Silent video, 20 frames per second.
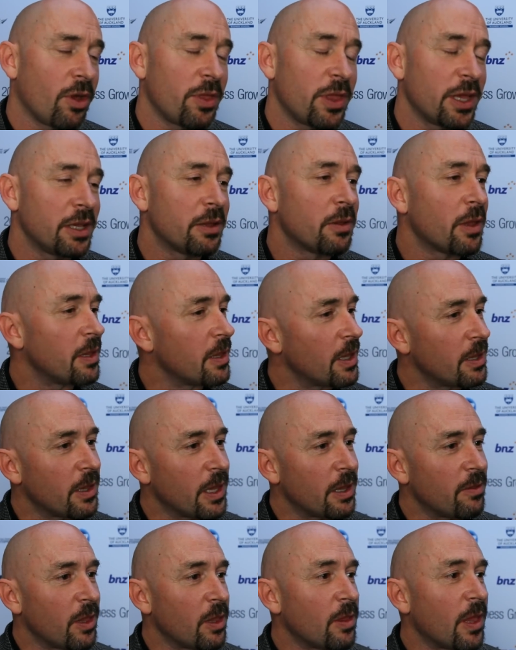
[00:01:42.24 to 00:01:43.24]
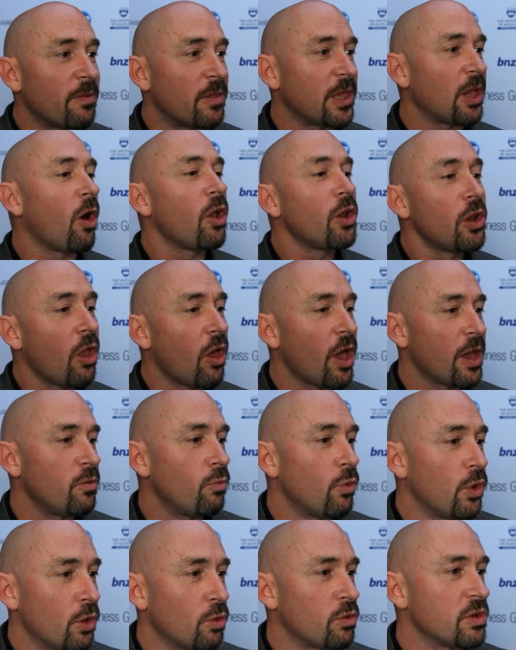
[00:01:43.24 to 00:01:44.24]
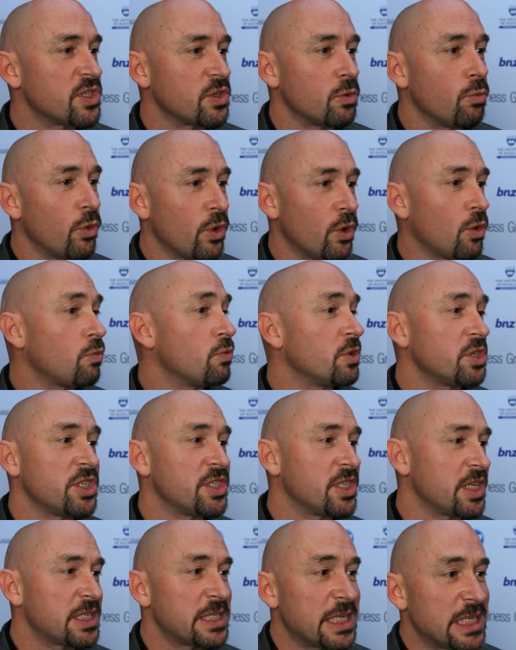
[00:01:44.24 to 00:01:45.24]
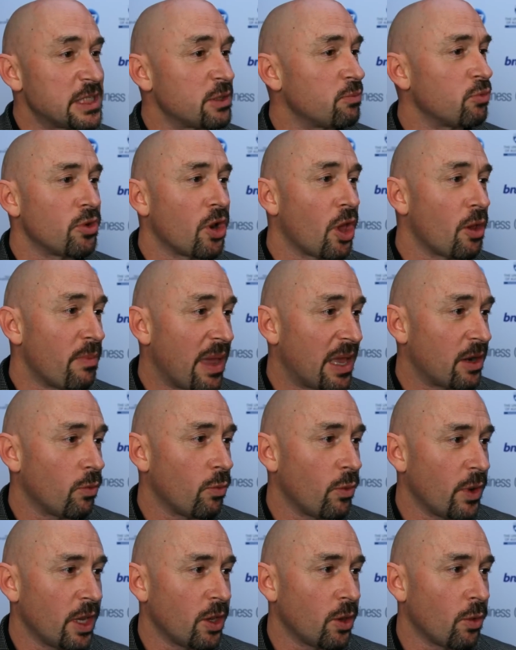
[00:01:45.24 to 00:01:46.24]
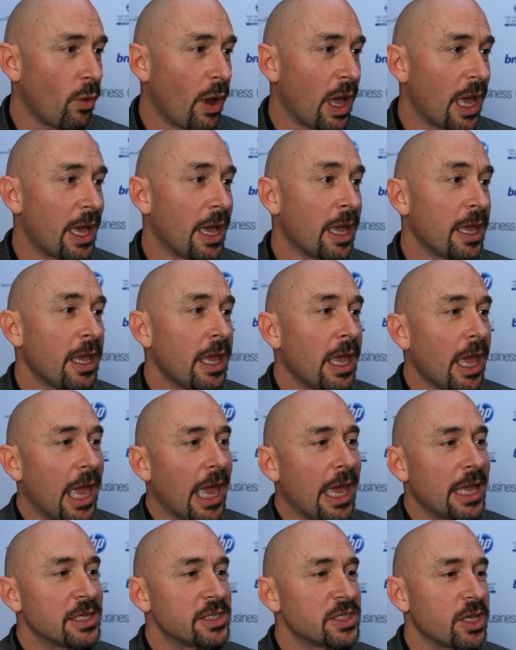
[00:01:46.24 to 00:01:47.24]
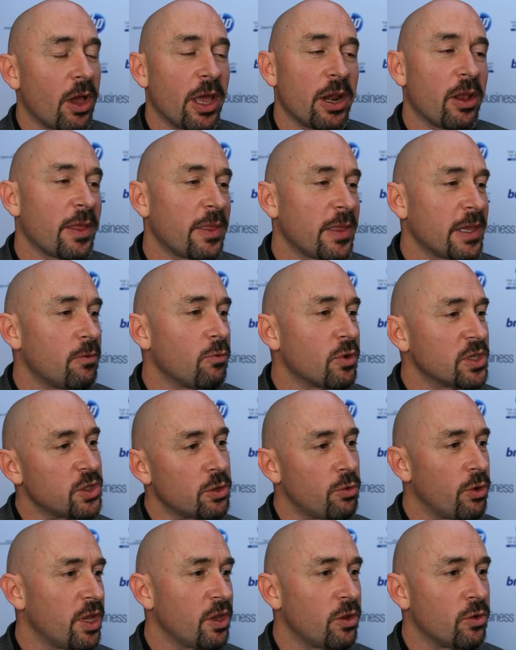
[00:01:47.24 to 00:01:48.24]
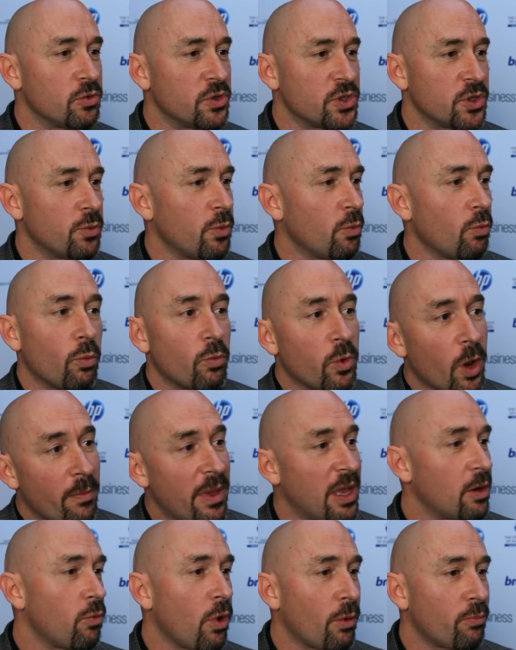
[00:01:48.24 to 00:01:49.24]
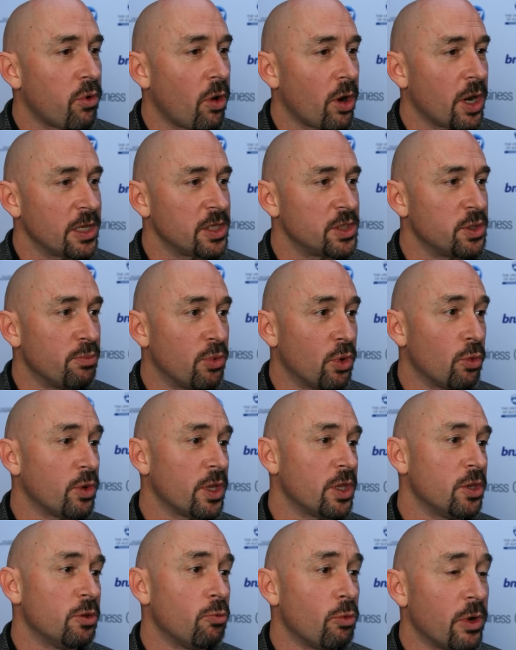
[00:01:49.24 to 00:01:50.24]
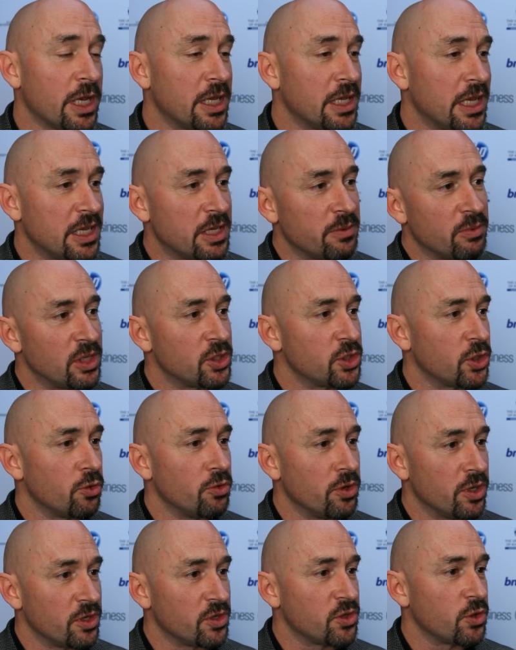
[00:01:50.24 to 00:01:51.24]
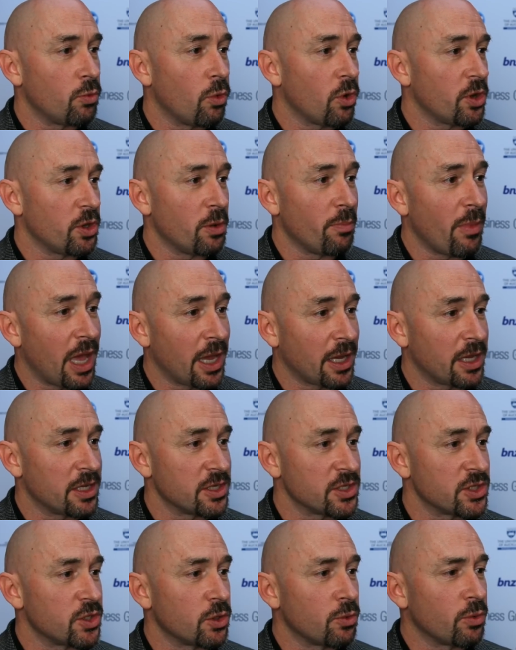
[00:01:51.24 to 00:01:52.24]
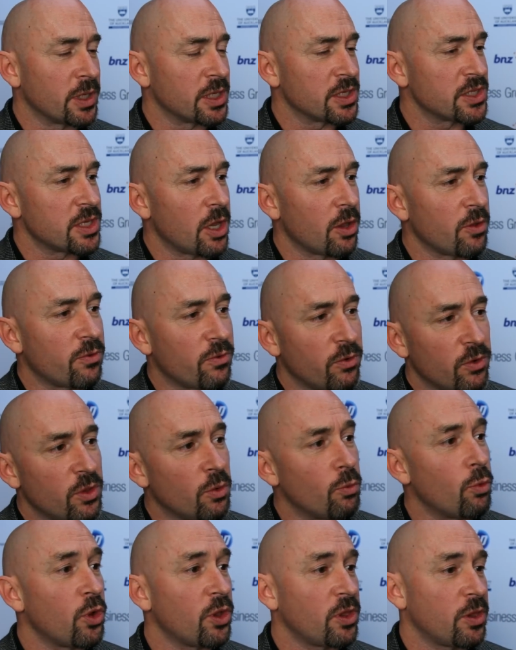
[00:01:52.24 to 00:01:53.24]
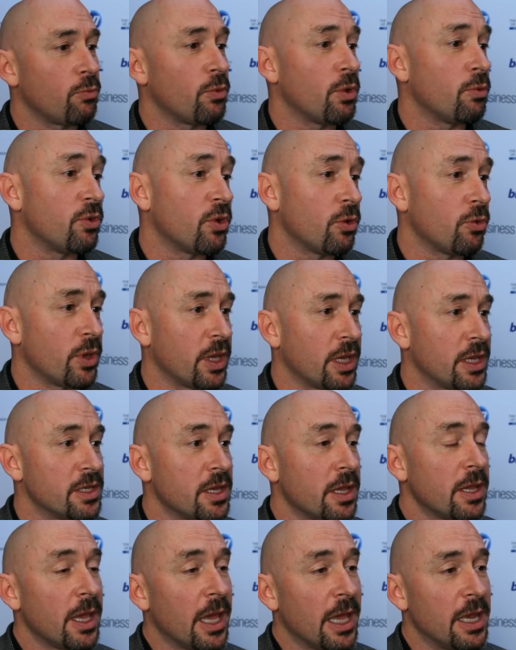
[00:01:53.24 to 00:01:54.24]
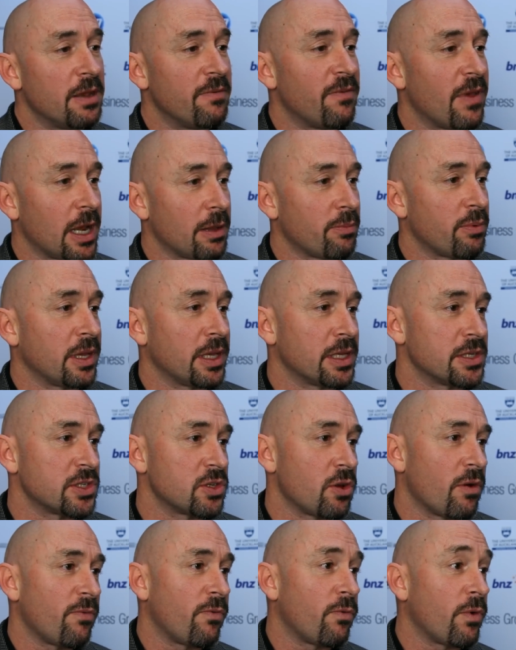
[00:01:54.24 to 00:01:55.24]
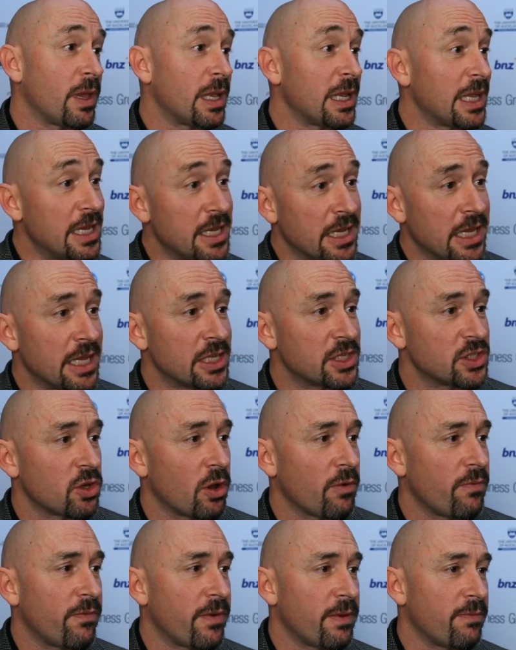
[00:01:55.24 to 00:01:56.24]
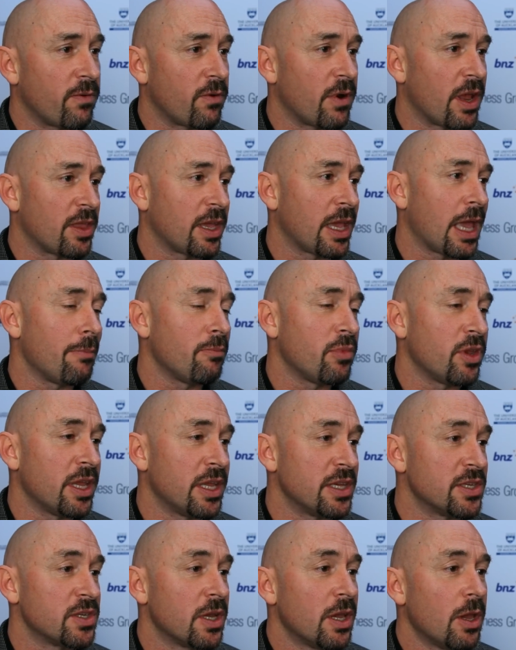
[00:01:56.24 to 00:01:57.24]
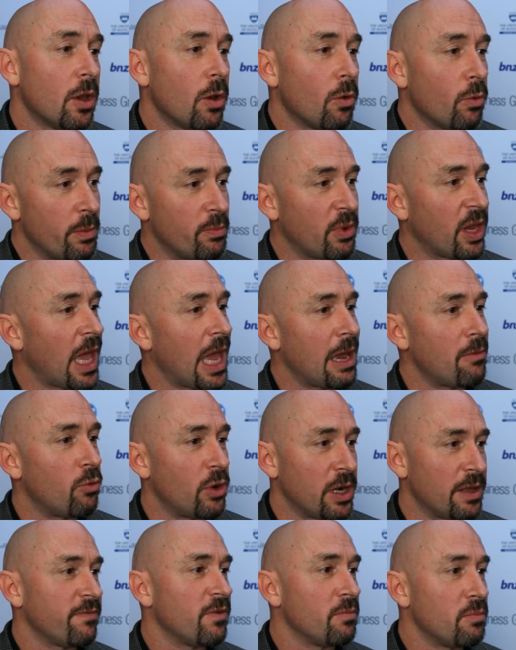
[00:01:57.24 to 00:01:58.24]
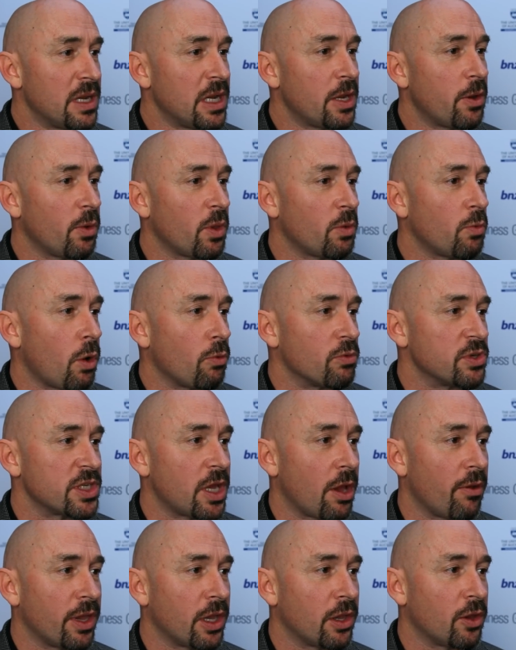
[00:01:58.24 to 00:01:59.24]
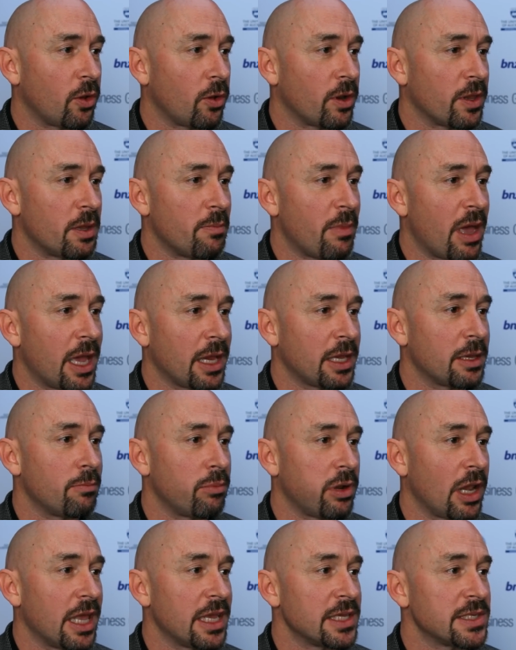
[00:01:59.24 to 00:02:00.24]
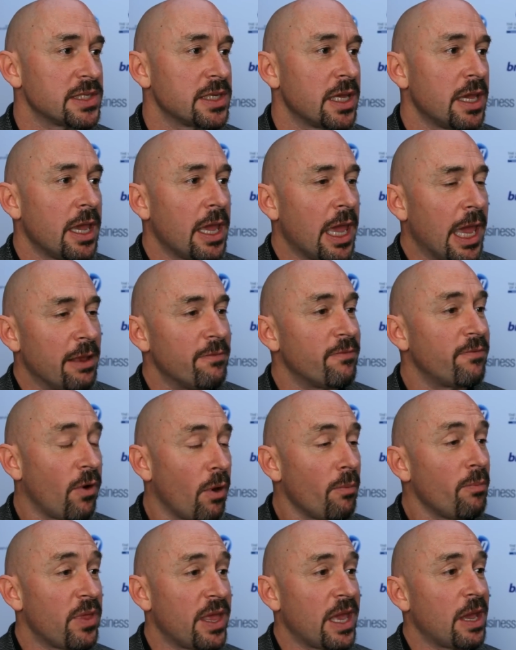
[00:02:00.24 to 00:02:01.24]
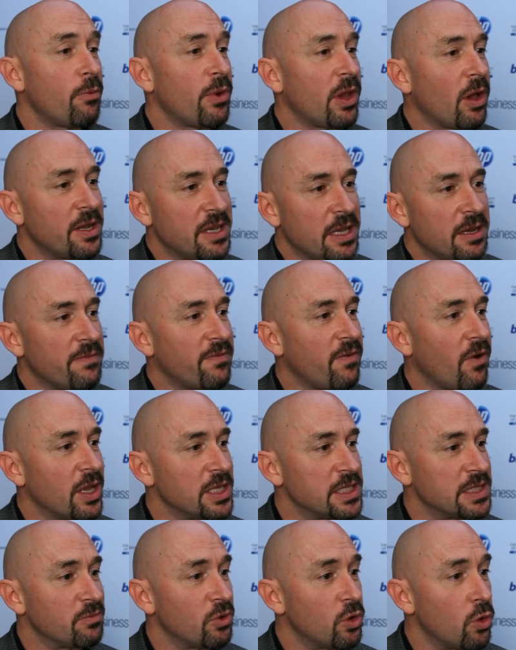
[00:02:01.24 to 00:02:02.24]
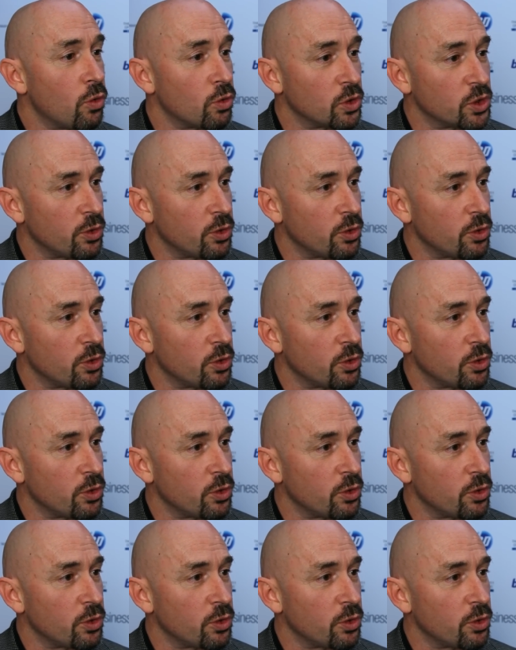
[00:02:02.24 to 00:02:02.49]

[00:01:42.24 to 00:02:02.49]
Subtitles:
I think the online world is a world which is accessible no matter where you are, and I think what's critical to no matter what product you're building, you really need to be tuned into what your market is doing. So through the work that we were doing in developing software, leading edge software for other companies, we became really familiar with what was going on in the marketplace, and from there we identified some core